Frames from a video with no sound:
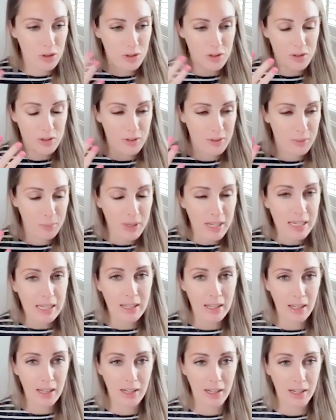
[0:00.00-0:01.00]

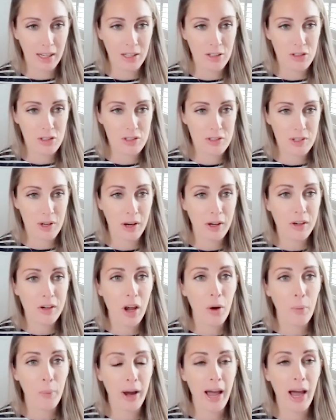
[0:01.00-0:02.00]
speak and I can just, I
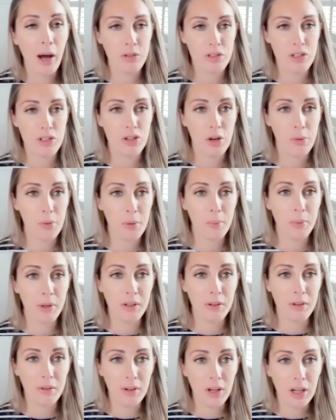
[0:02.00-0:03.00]
know how to show up
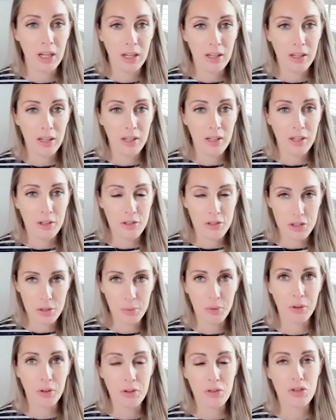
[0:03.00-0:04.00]
and
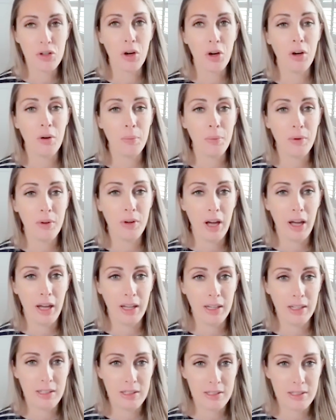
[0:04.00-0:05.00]
do a good job
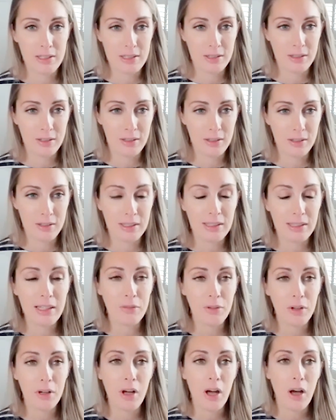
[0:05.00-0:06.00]
and
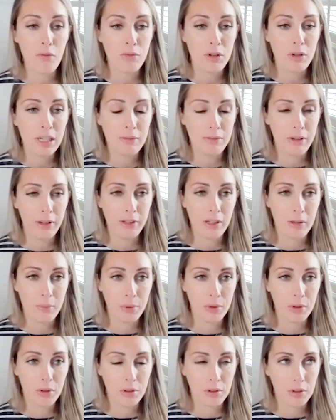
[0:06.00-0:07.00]
deliver a really
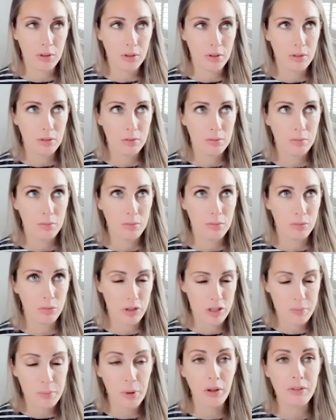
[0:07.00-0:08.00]
valuable
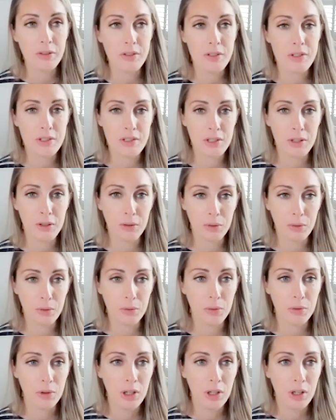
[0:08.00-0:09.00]
response
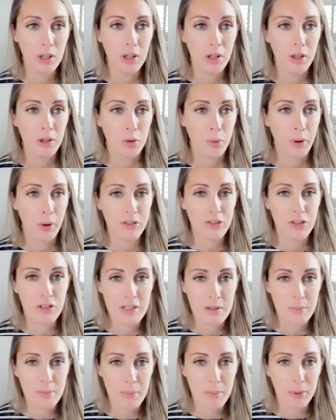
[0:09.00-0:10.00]
to
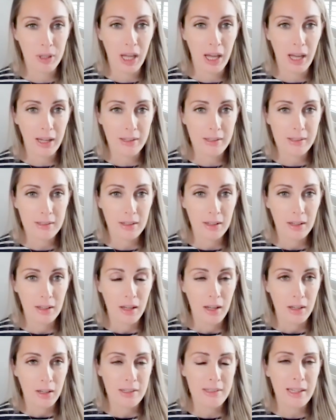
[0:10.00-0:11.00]
questions that people ask.
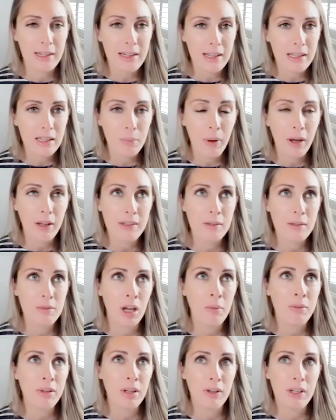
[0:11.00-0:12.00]
Because like in the past,
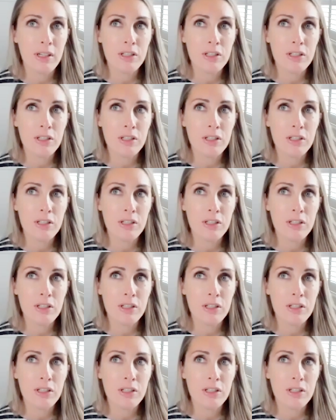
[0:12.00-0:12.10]
sometimes I've